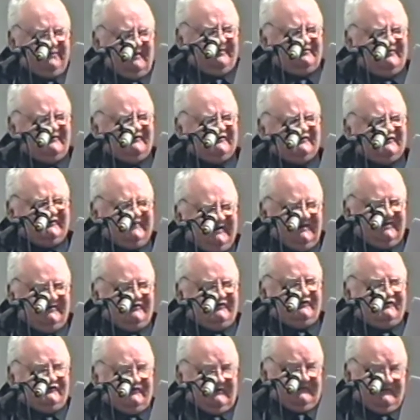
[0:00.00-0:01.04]
but this
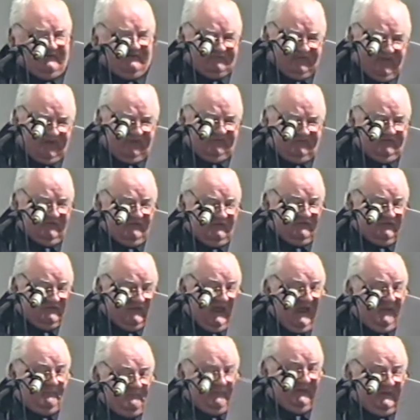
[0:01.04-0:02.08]
kid's incessant
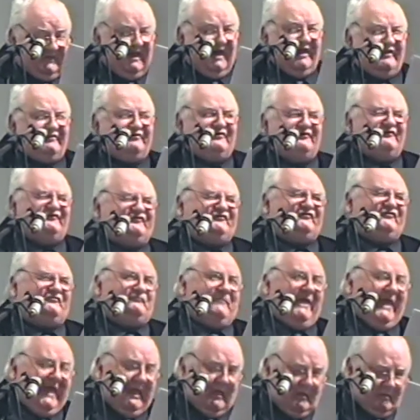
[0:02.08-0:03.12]
yapping and his
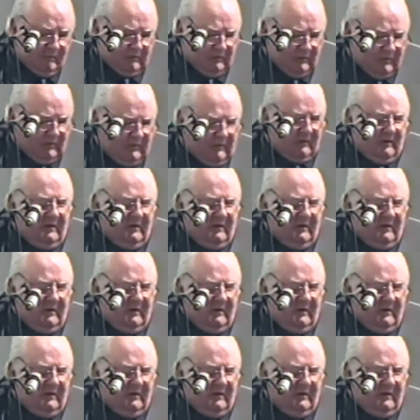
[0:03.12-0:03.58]
smell.